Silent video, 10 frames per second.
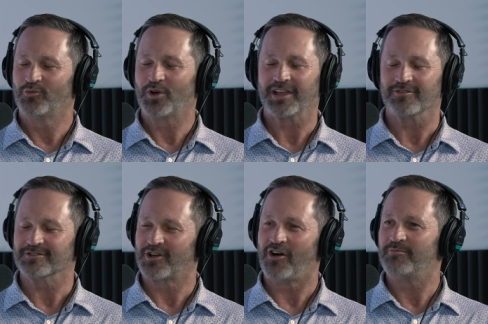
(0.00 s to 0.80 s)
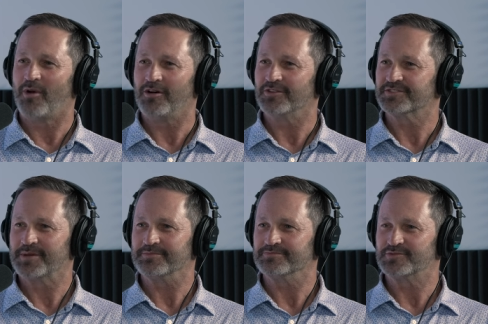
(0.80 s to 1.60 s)
whatever golf balls
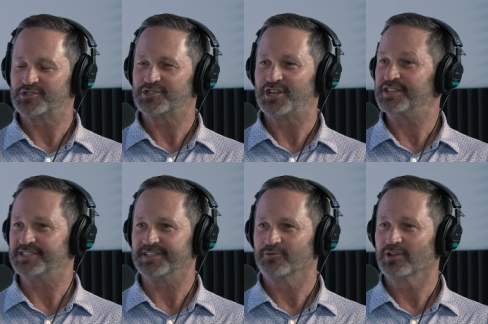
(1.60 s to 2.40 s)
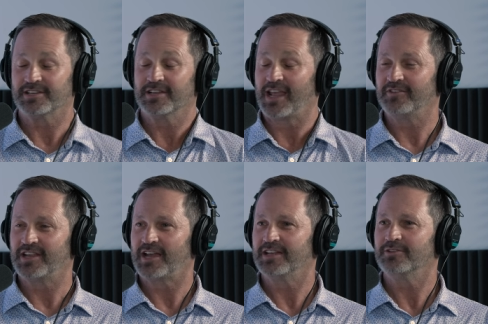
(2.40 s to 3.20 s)
something you had, really cheesy. No, really didn't have
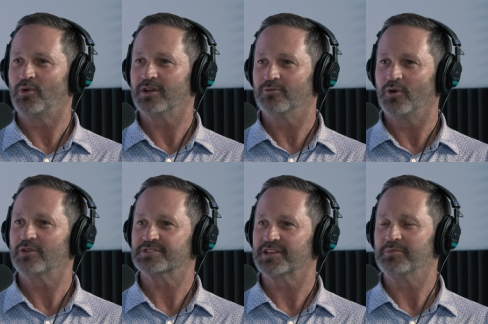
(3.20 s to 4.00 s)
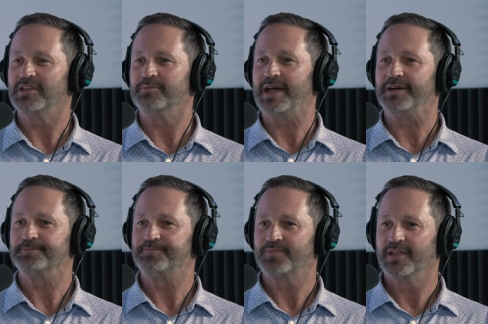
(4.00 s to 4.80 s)
any idea what what it was going to be about.
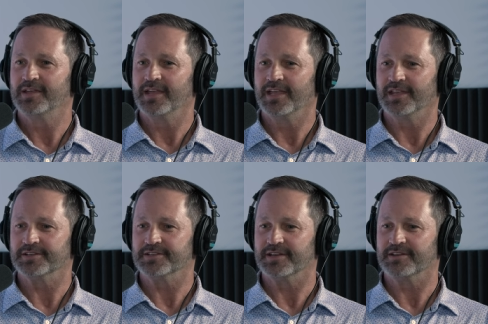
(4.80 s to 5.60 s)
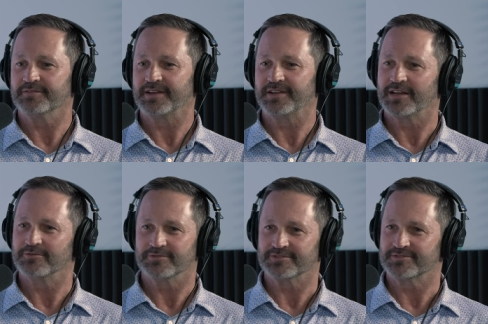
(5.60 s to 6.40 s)
Interesting. And uh, found out
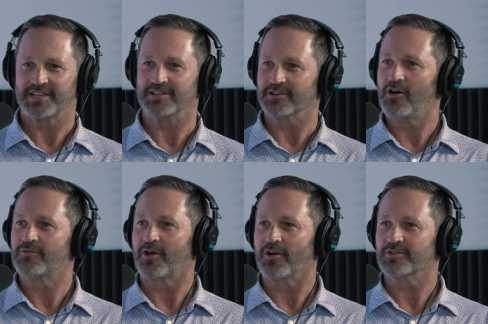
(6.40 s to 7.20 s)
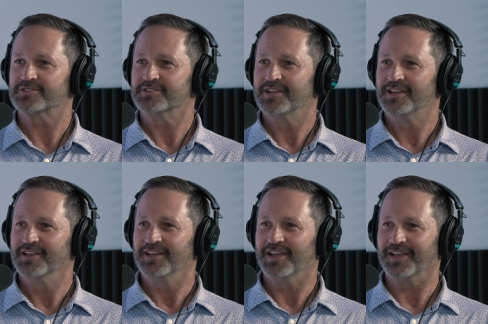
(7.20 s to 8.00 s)
it was selling golf cars,
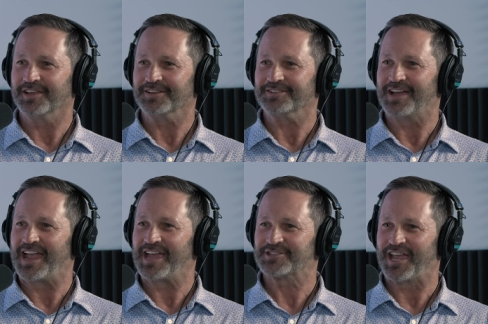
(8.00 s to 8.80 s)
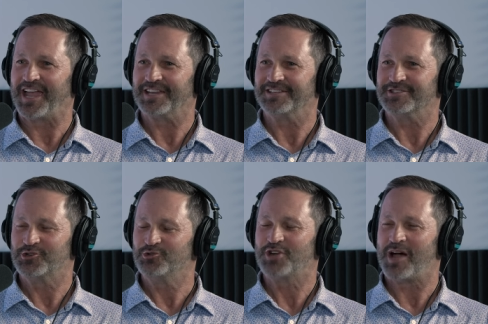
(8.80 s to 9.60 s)
and I actually had
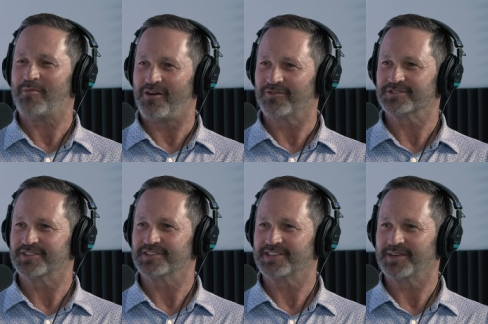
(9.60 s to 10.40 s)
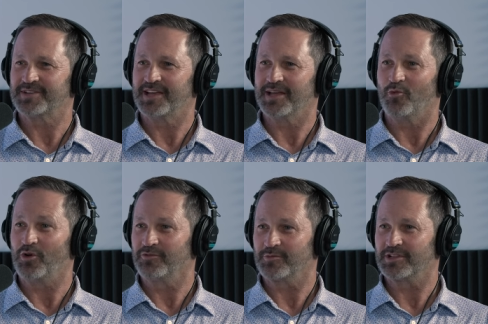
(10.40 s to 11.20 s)
two job offers at the same time,
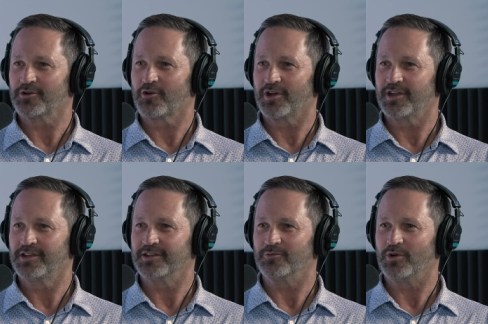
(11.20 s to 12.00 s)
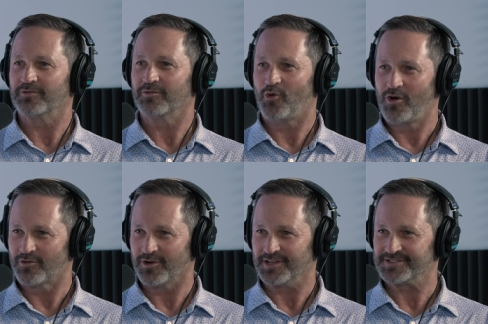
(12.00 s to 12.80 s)
one from Clear Creek and one from
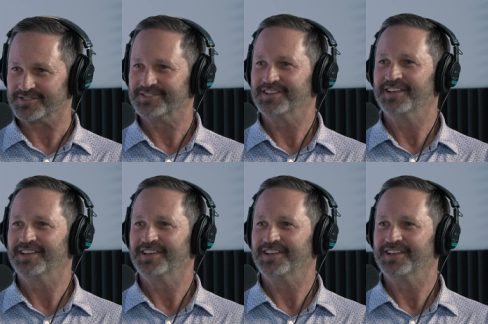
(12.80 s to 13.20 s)
Walgreens,